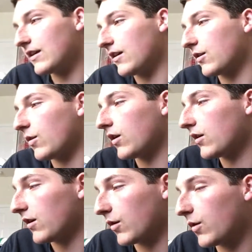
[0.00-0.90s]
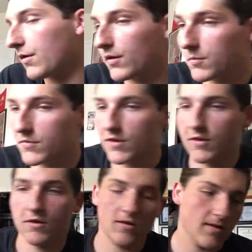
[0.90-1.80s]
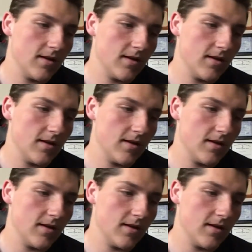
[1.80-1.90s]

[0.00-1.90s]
Aqu Aquariums here